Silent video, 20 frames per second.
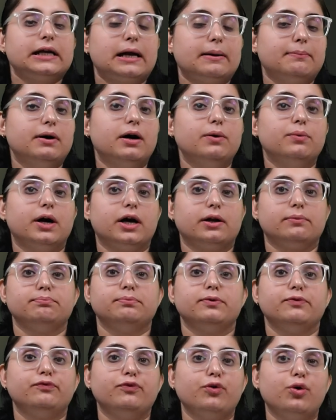Number one,
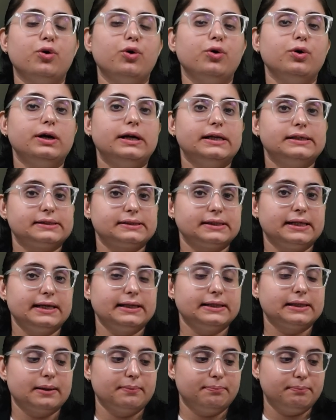before
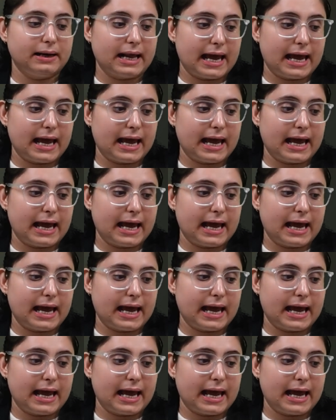listening the